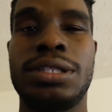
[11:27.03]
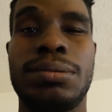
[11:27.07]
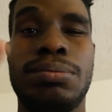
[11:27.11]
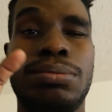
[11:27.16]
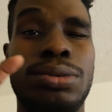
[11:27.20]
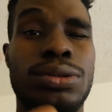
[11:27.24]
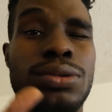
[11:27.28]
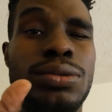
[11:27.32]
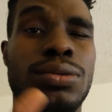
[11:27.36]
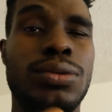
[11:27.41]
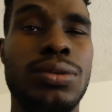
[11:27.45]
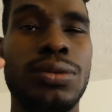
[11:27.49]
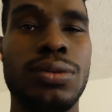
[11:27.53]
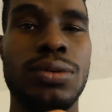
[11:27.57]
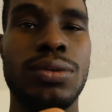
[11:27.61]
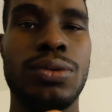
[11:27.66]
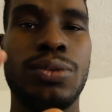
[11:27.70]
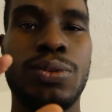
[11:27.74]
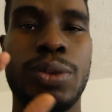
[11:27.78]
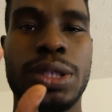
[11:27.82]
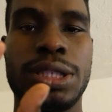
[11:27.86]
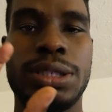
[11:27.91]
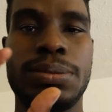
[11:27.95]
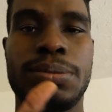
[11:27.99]
the blue
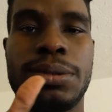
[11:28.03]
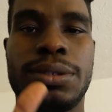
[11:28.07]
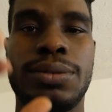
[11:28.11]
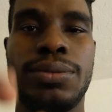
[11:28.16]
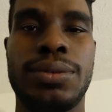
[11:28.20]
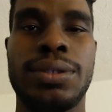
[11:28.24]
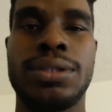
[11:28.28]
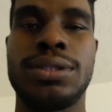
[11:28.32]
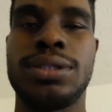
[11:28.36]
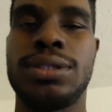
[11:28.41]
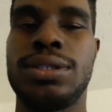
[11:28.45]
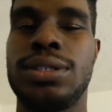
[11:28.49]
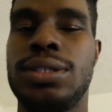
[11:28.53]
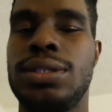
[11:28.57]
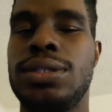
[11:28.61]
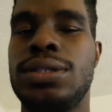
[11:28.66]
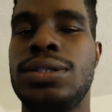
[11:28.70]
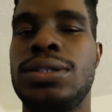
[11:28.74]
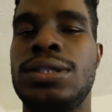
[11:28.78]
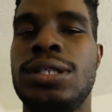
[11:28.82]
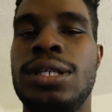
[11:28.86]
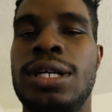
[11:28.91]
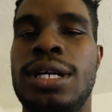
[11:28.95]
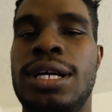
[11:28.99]
Whisper one
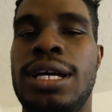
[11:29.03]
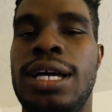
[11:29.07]
so